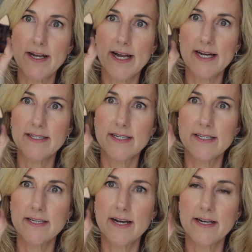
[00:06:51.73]
It has
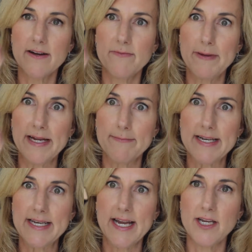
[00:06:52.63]
enough
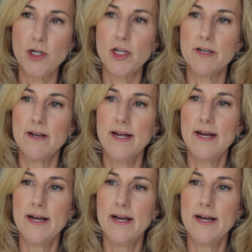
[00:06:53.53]
pigmentation,